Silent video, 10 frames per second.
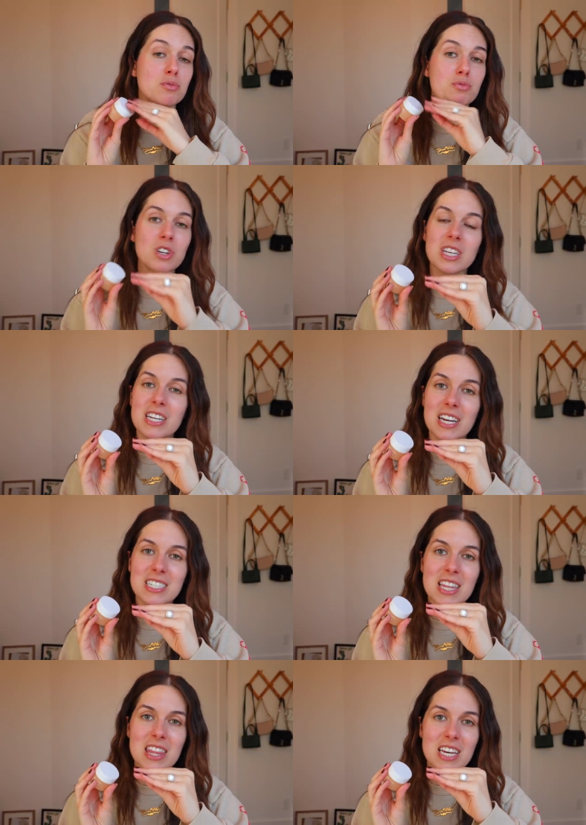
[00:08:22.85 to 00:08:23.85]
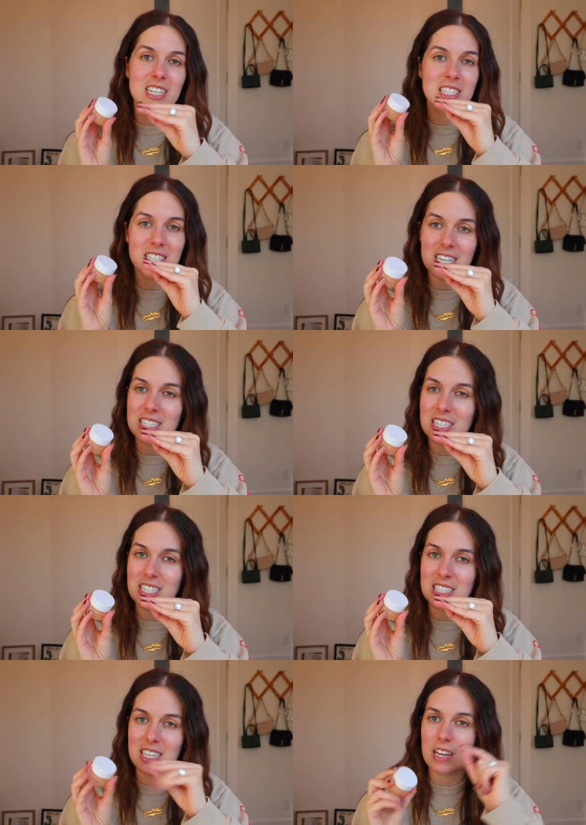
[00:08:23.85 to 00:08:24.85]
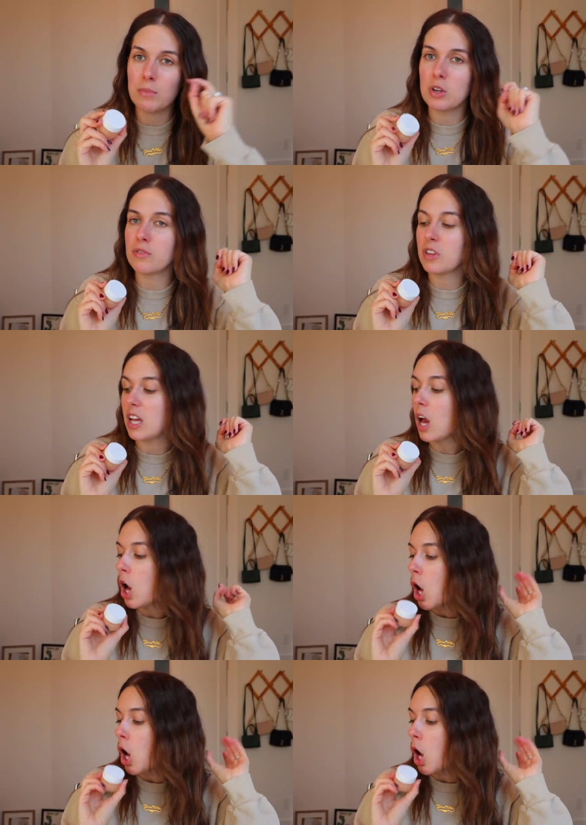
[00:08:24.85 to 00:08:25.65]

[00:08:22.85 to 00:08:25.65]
really nice and thin, sinks into the skin beautifully,